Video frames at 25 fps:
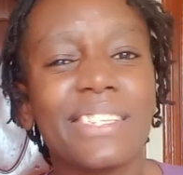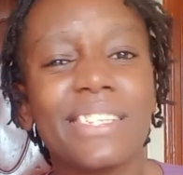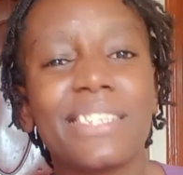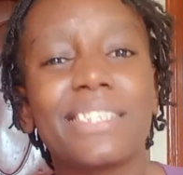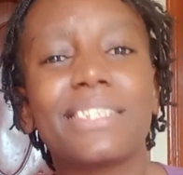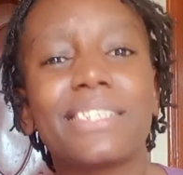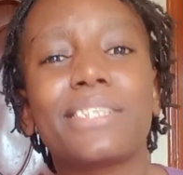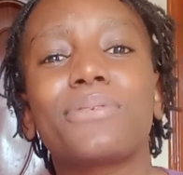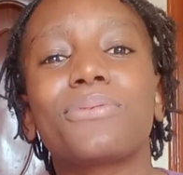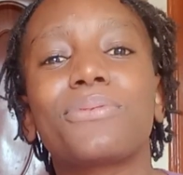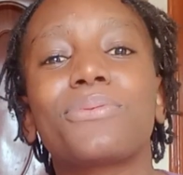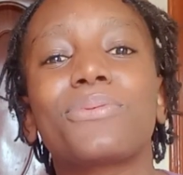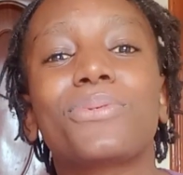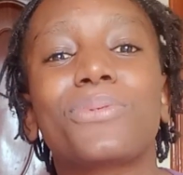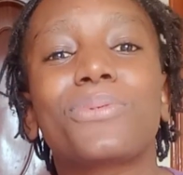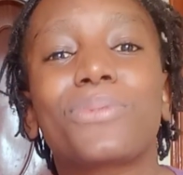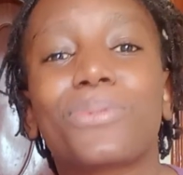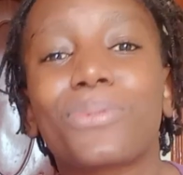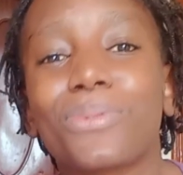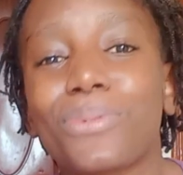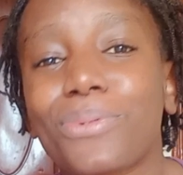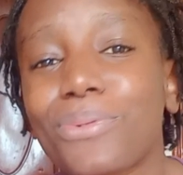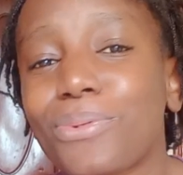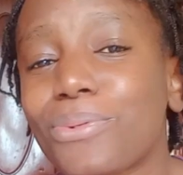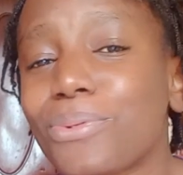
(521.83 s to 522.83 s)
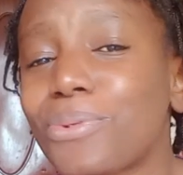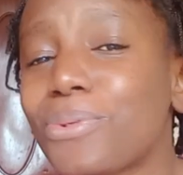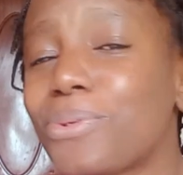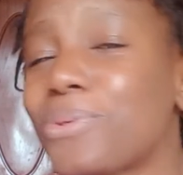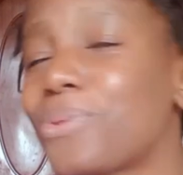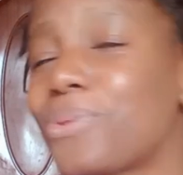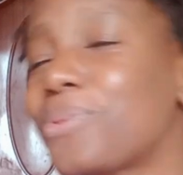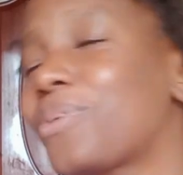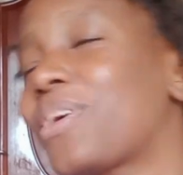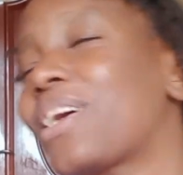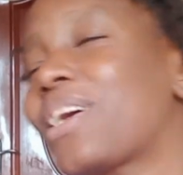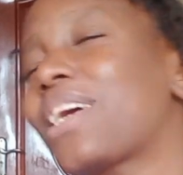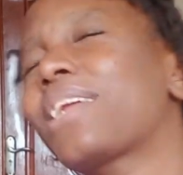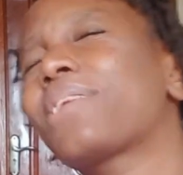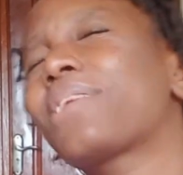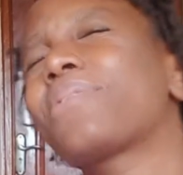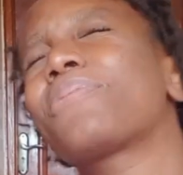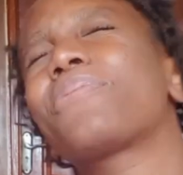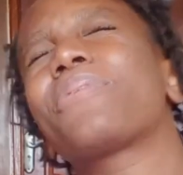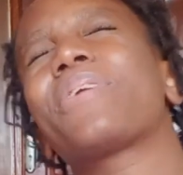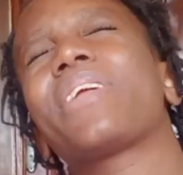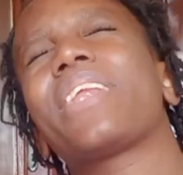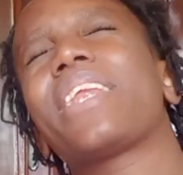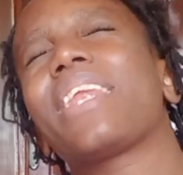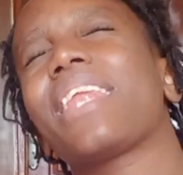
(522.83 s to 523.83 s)
ni uchungu. No one
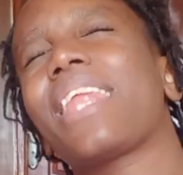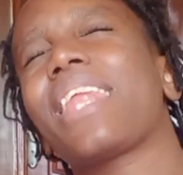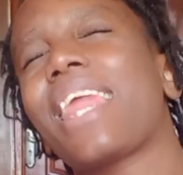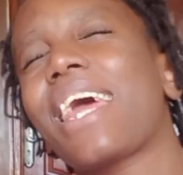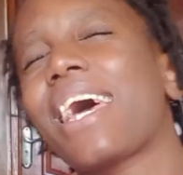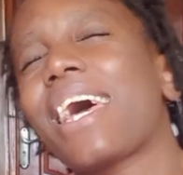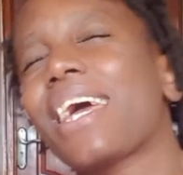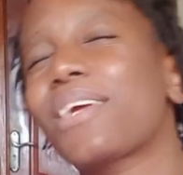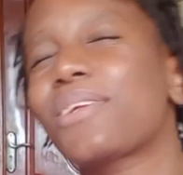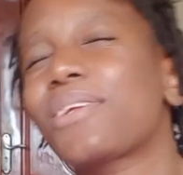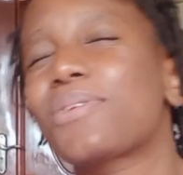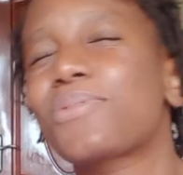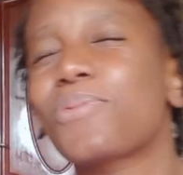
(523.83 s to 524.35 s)
will lie